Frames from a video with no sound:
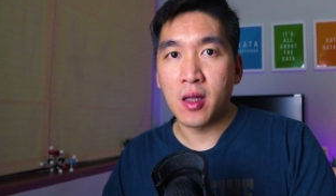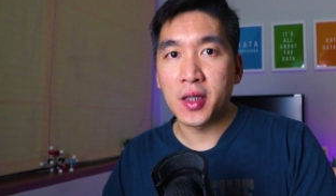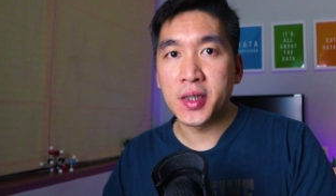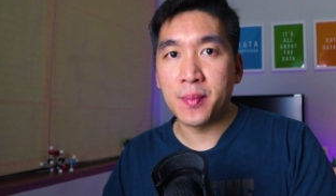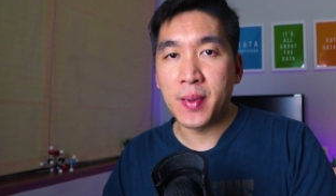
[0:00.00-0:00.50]
it
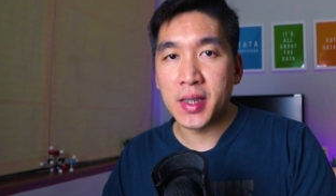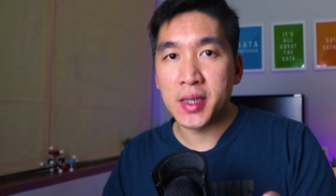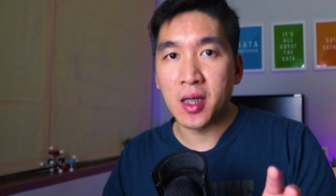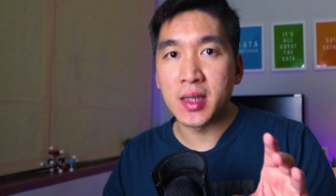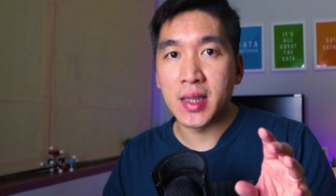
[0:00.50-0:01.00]
also depends
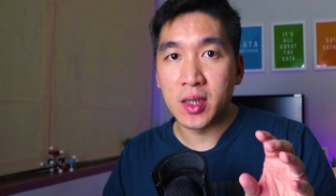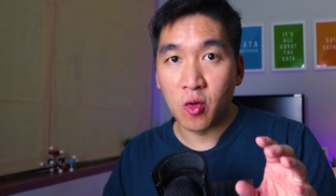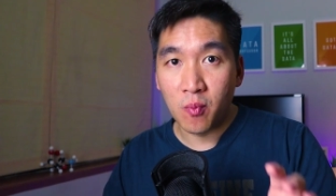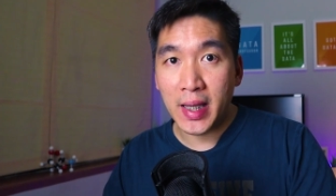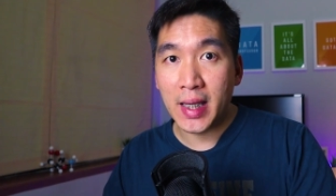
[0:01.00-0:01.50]
on the
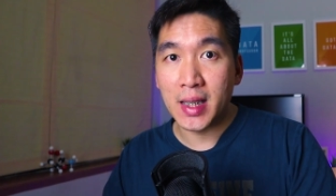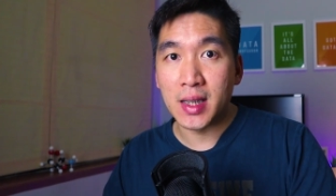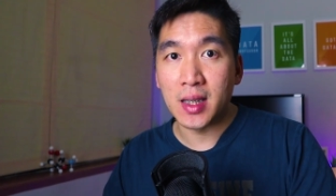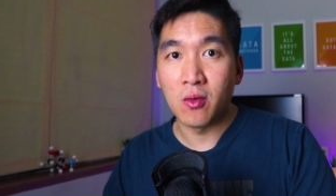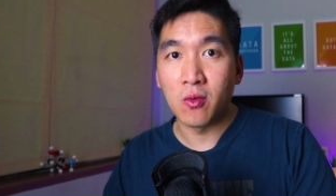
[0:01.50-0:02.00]

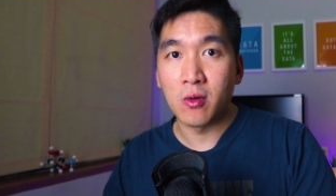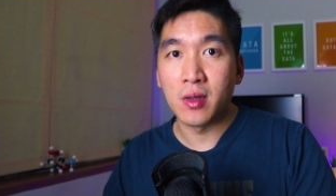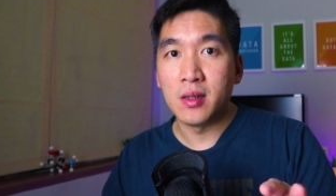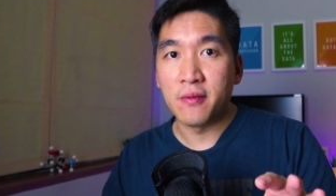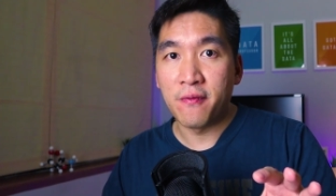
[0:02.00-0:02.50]
domain or
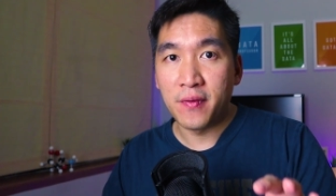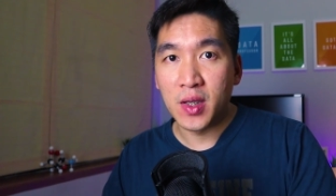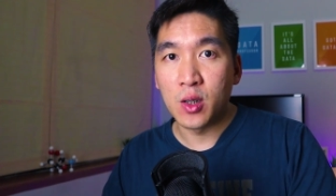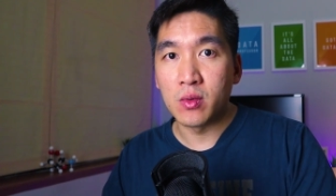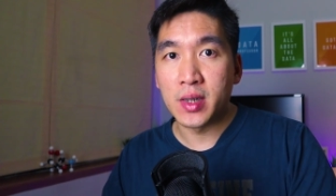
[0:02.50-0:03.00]
the
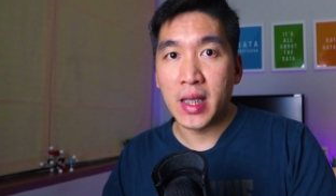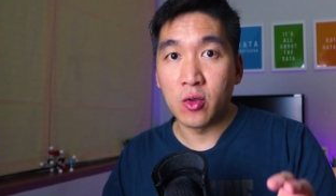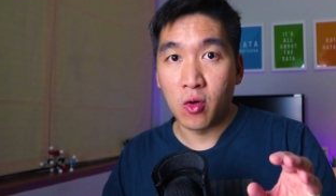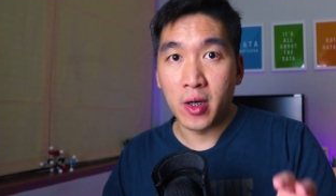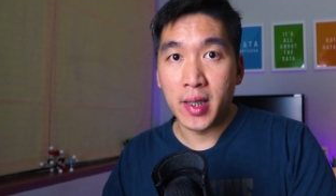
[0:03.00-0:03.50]
field that
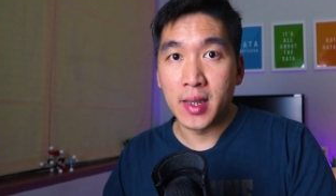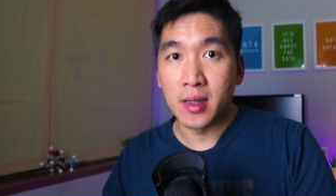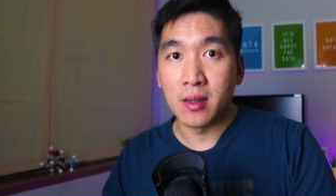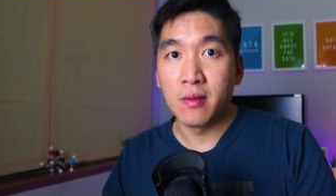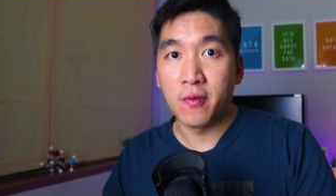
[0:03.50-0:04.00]
you are
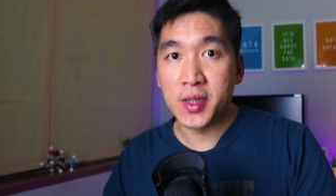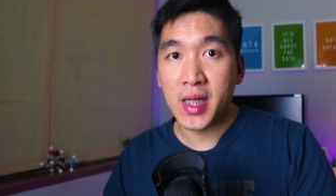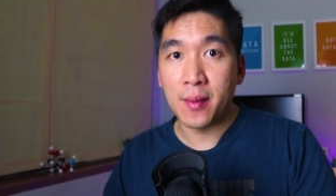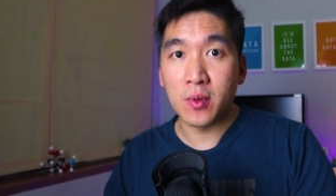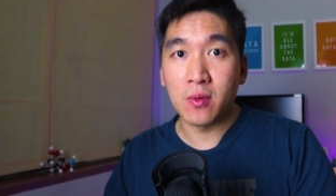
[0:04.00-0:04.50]
in. For
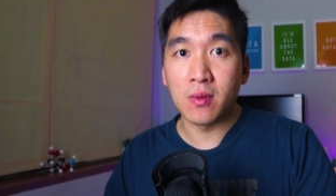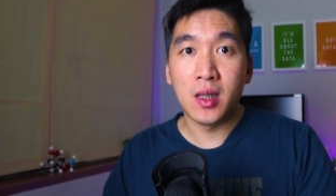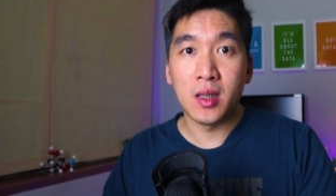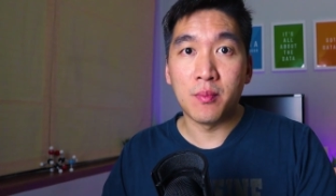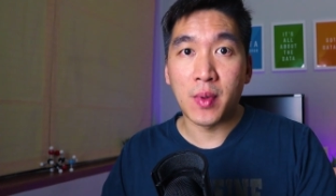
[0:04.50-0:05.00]
example,
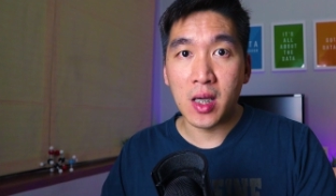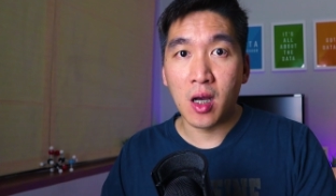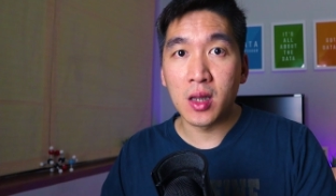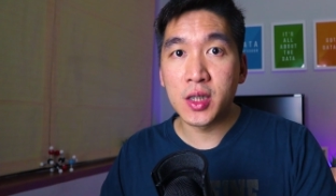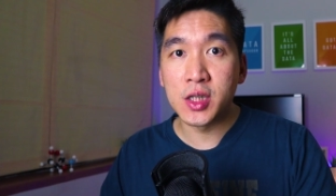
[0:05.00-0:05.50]
in
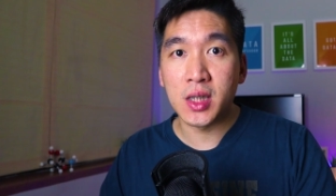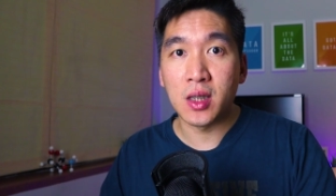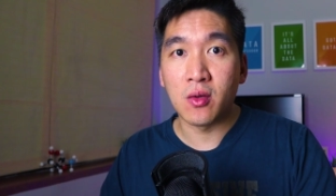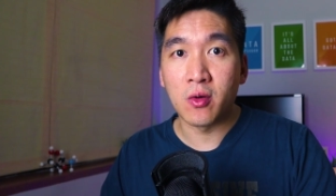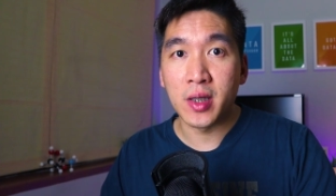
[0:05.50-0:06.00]

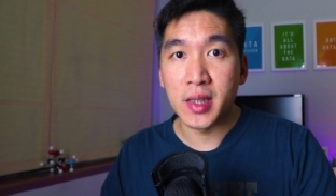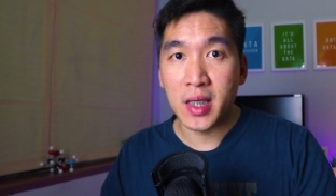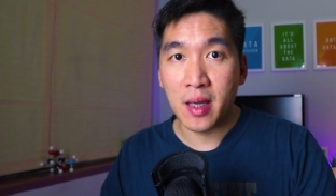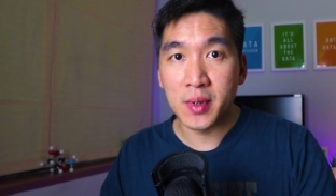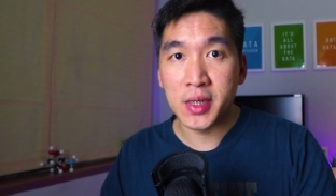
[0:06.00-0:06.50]
biology or in
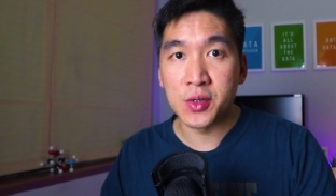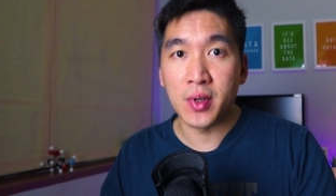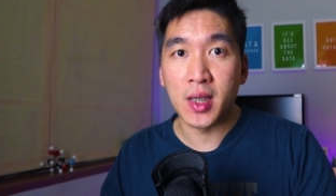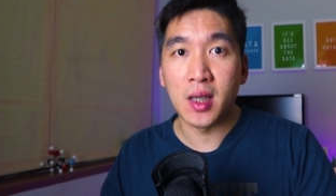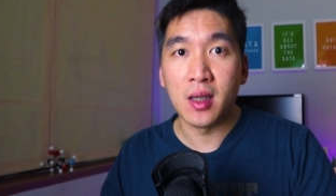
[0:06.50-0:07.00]

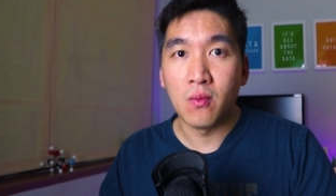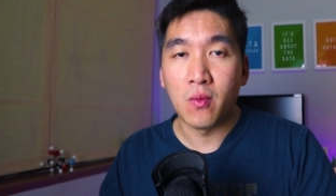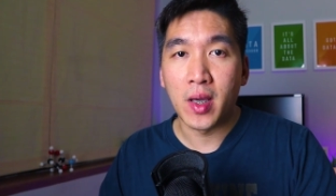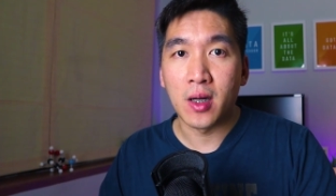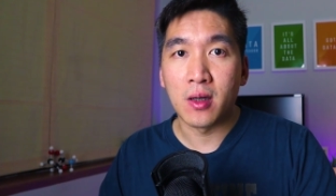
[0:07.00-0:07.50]
chemistry,
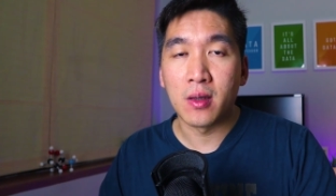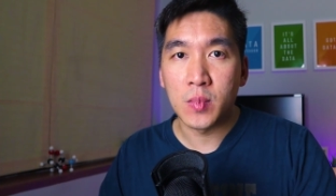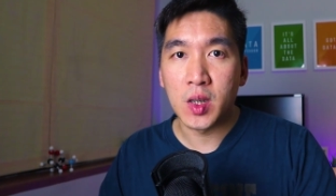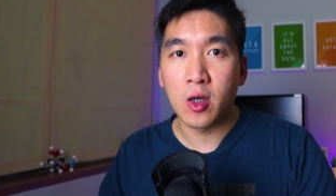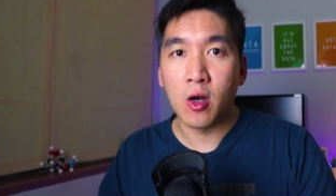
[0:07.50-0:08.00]
where
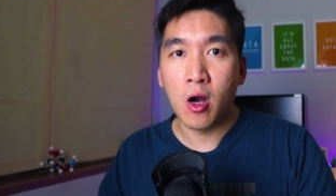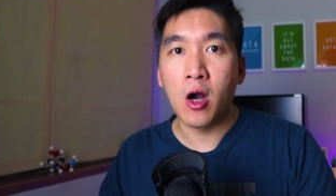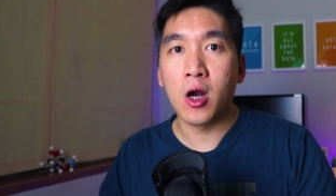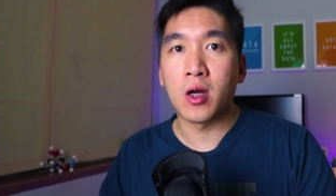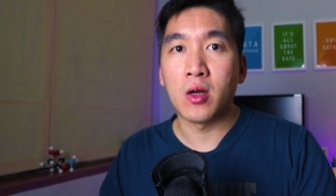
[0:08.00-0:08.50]
there
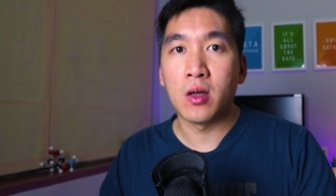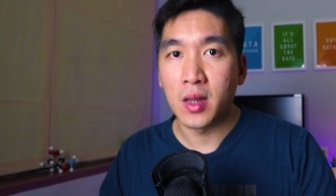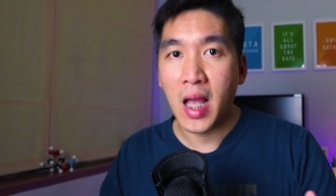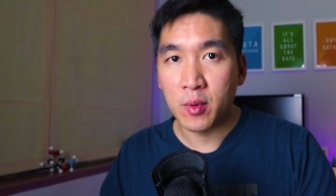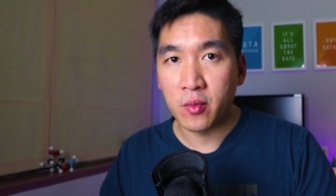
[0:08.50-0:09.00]
are
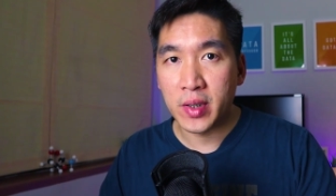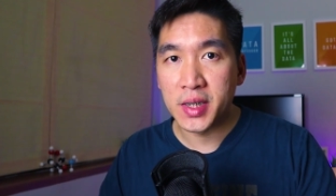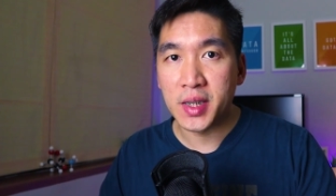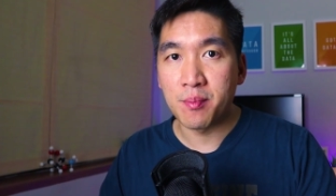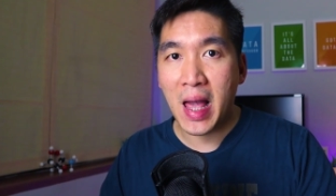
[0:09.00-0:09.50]

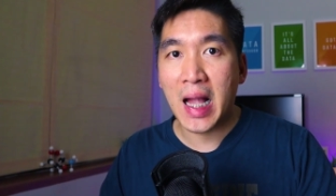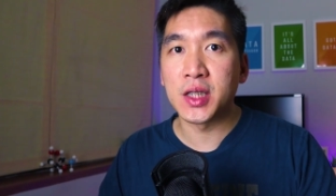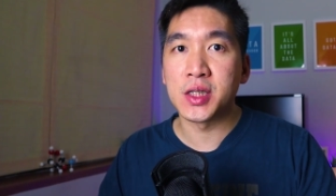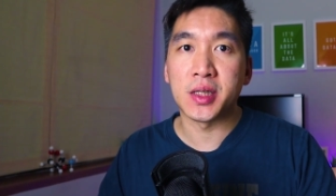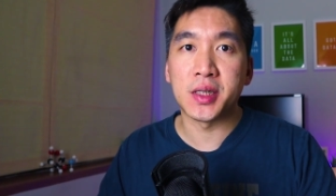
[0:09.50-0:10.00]
libraries and
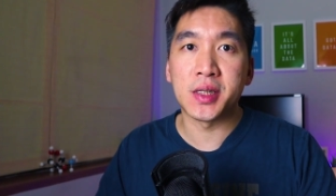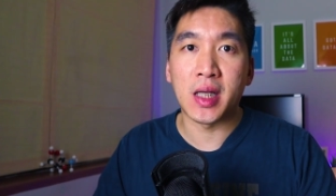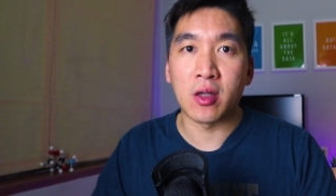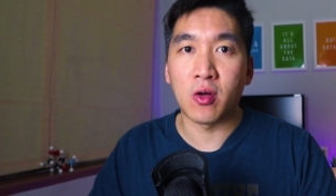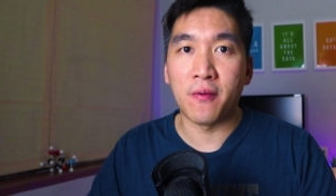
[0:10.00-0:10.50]
packages
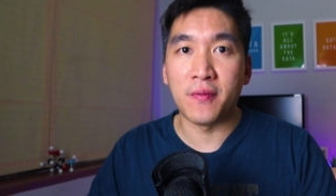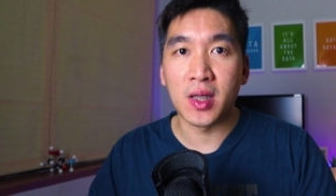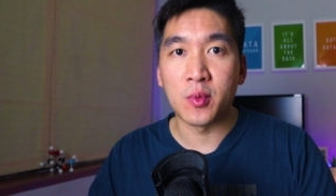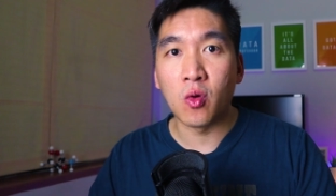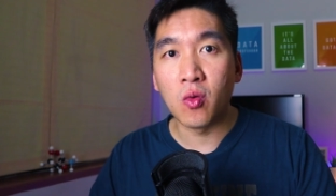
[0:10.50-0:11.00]
that are
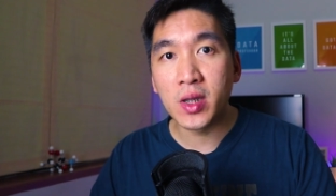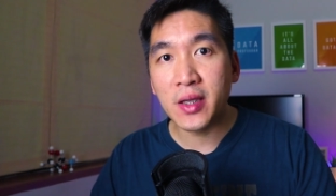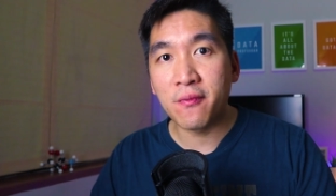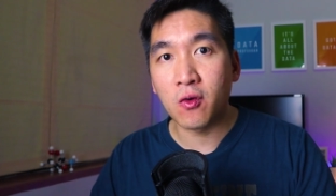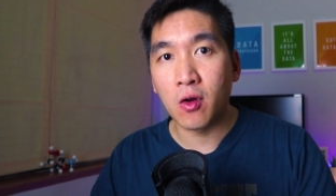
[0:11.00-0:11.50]
available only
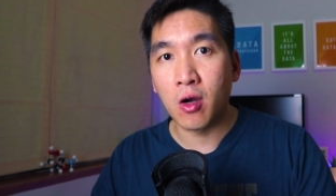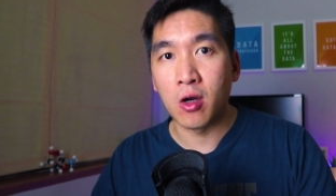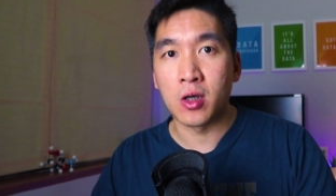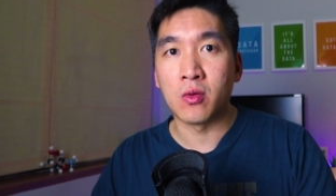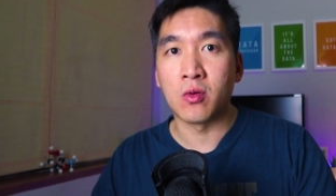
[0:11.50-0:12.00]
for
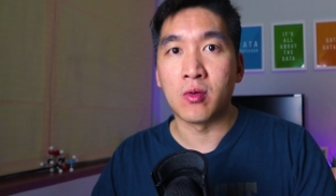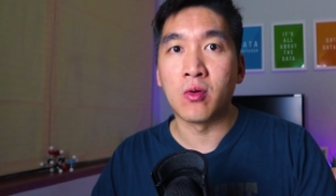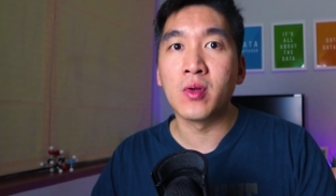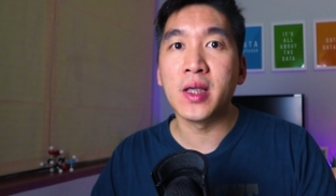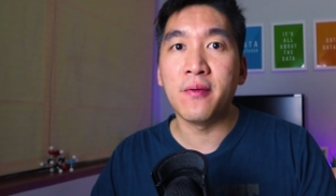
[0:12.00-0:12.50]
R or
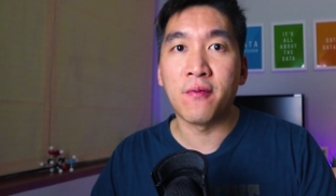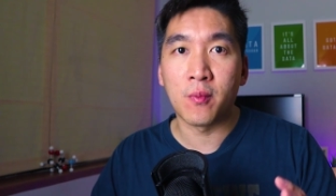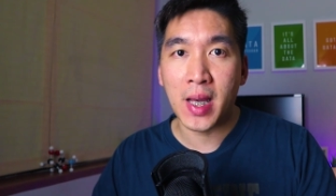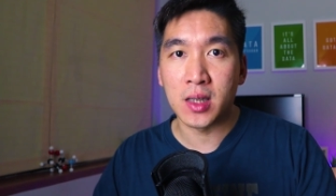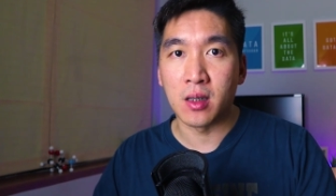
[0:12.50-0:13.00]
only for
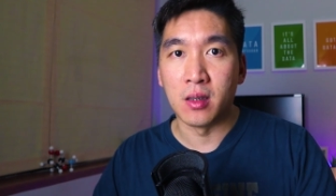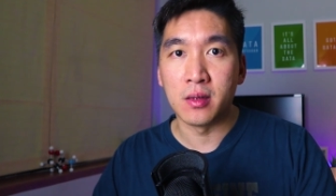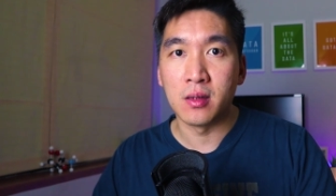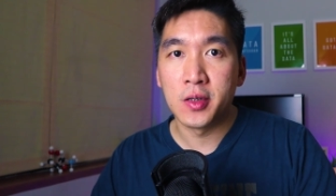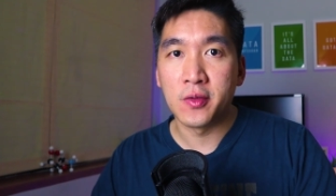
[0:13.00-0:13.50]
Python.
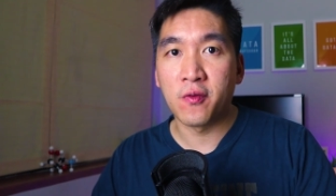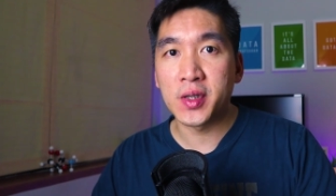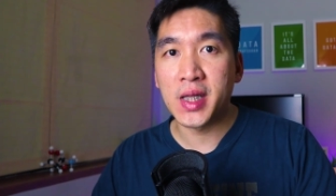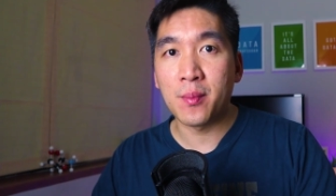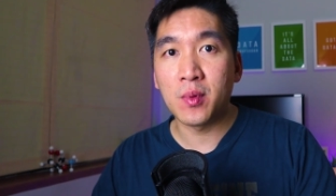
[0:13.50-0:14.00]
So for
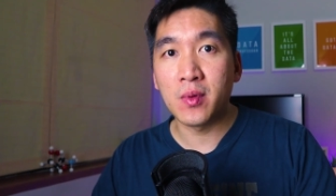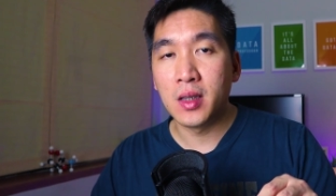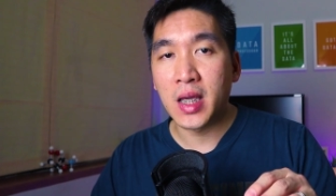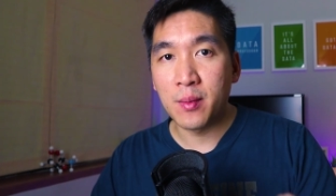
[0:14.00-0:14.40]
example, in